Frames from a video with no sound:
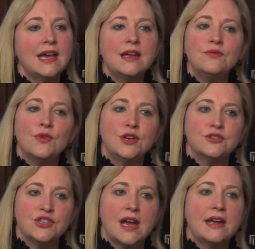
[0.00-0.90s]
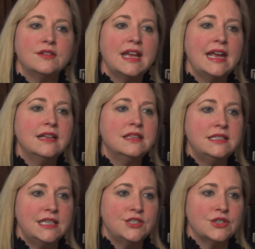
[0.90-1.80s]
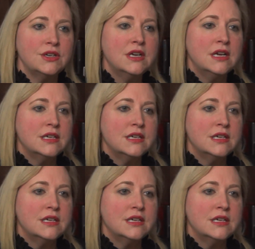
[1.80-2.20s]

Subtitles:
time for your child and the teacher,